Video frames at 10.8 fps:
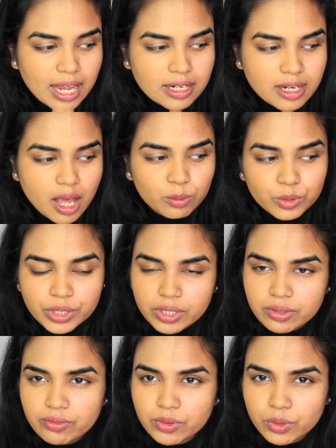and I will
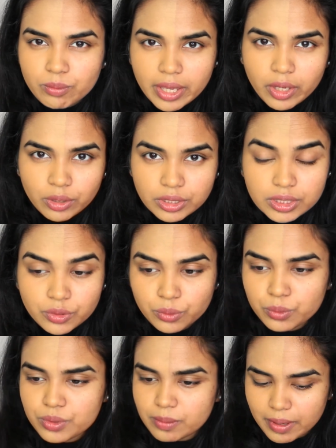give you my honest
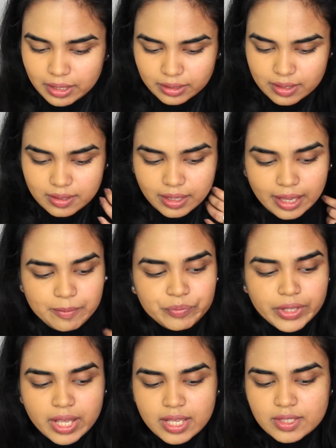thoughts about this. Okay,
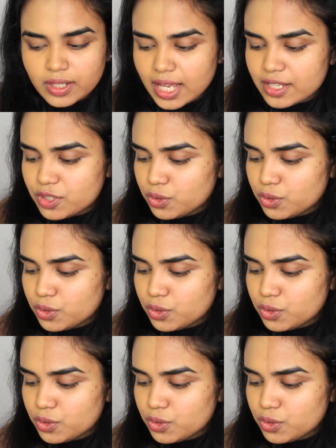so let's